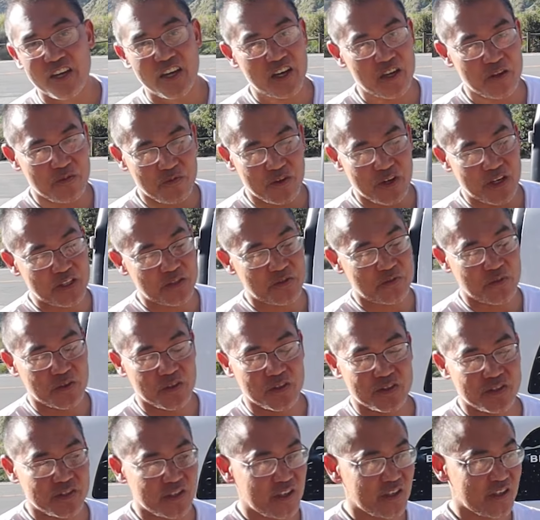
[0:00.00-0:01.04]
and vice
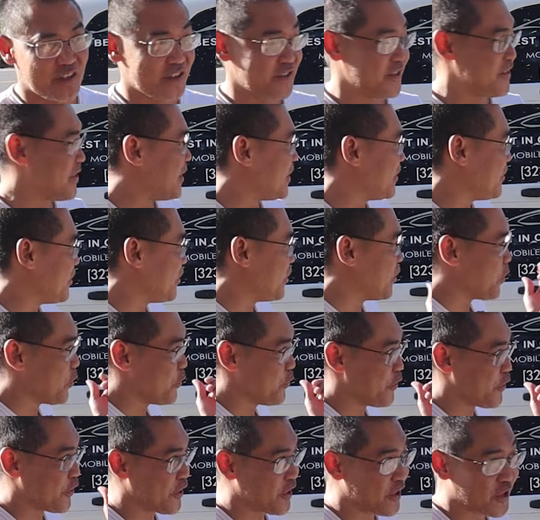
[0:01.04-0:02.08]
versa. Because then, you know,
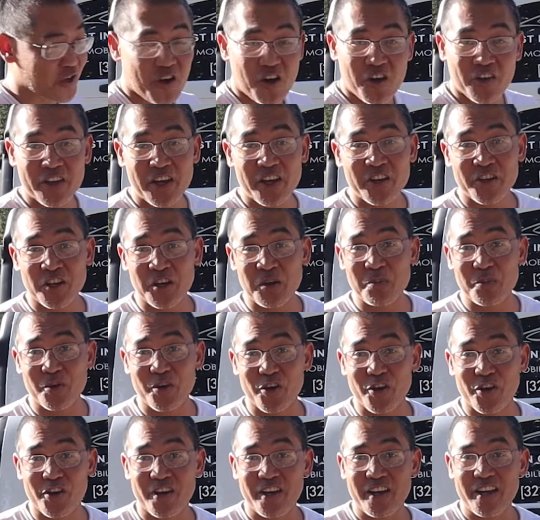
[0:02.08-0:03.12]
they're going to call that
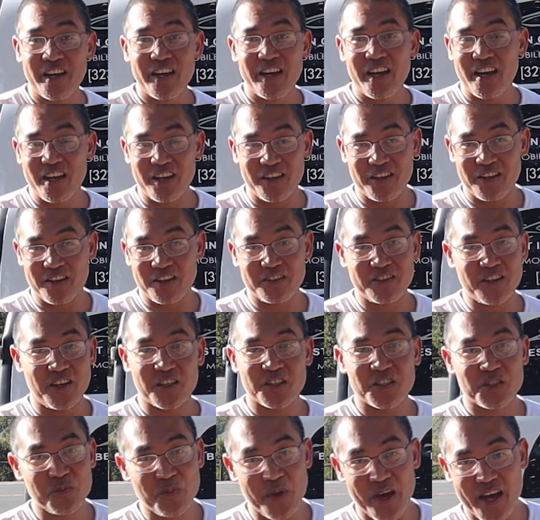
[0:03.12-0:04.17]
number and they're going to talk
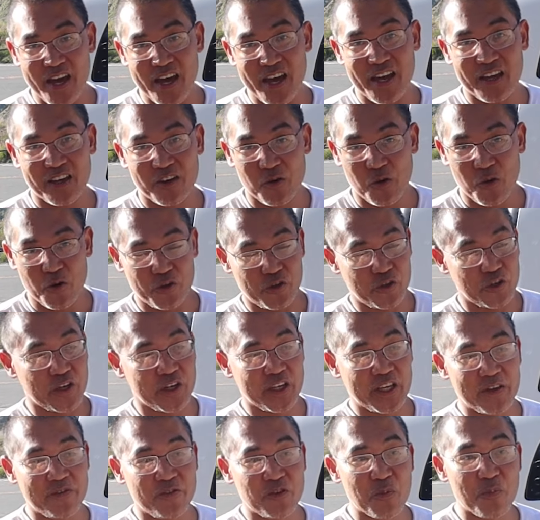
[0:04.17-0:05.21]
smack or they're going
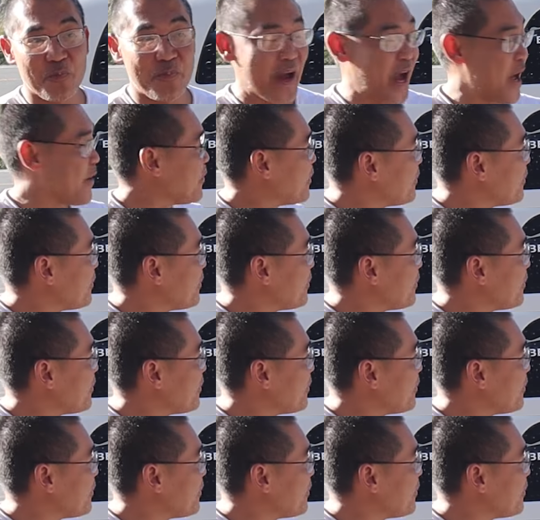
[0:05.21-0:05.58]
to give you a bad